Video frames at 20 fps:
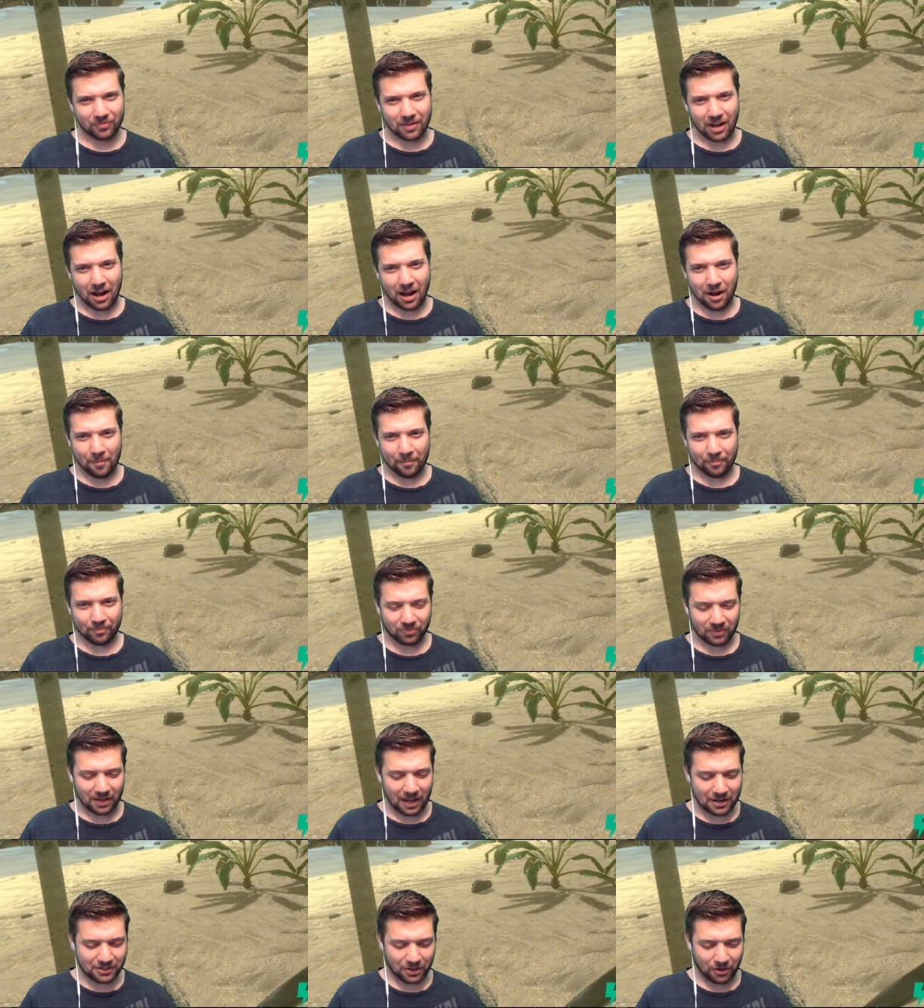
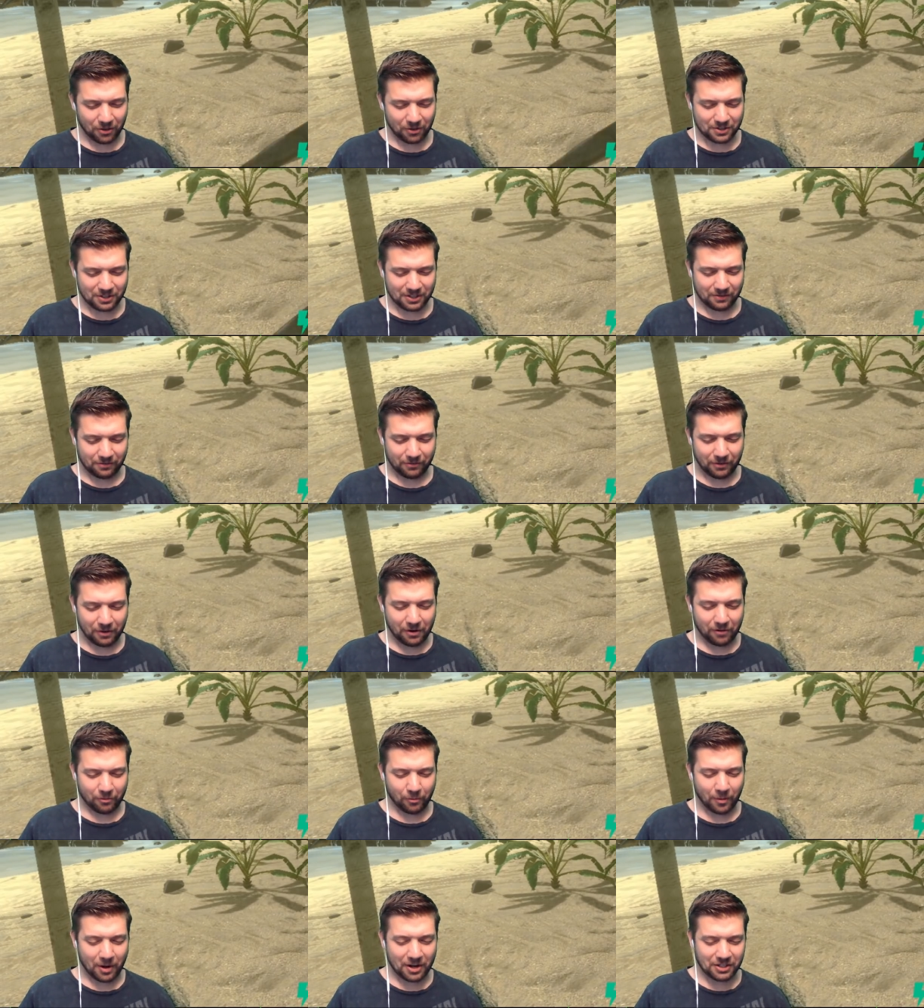And so there's a few
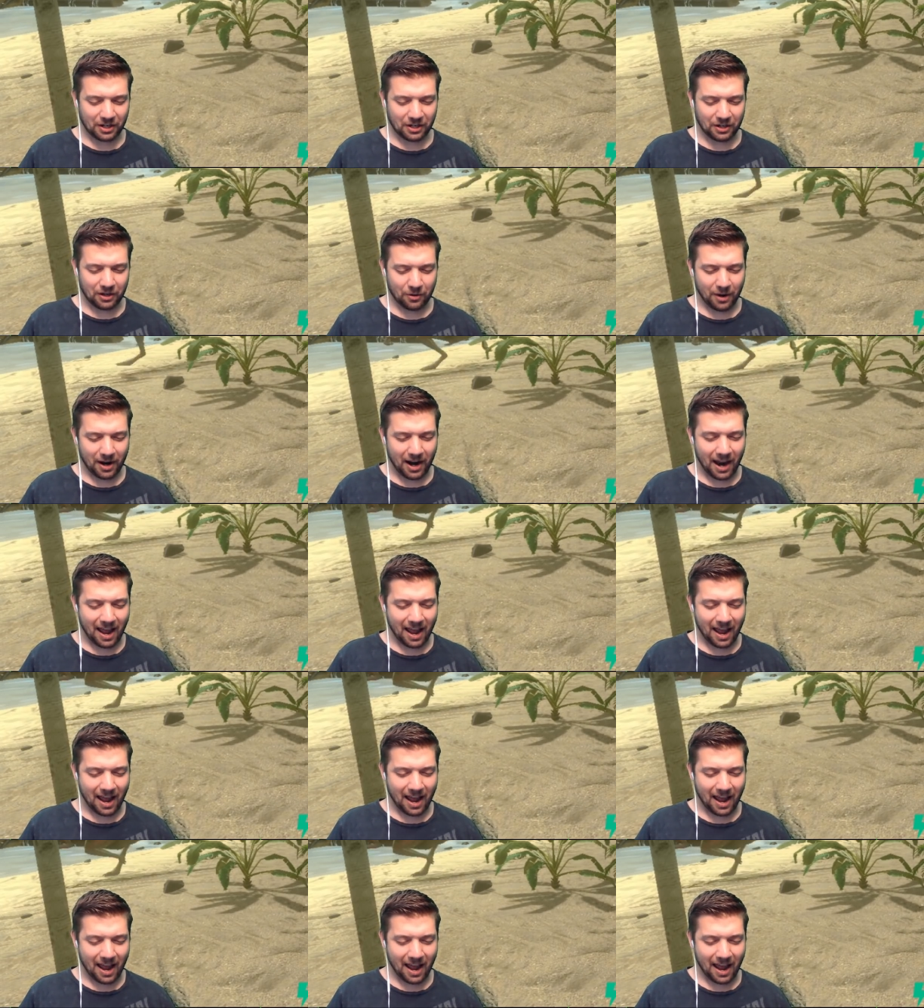different ways you can do it.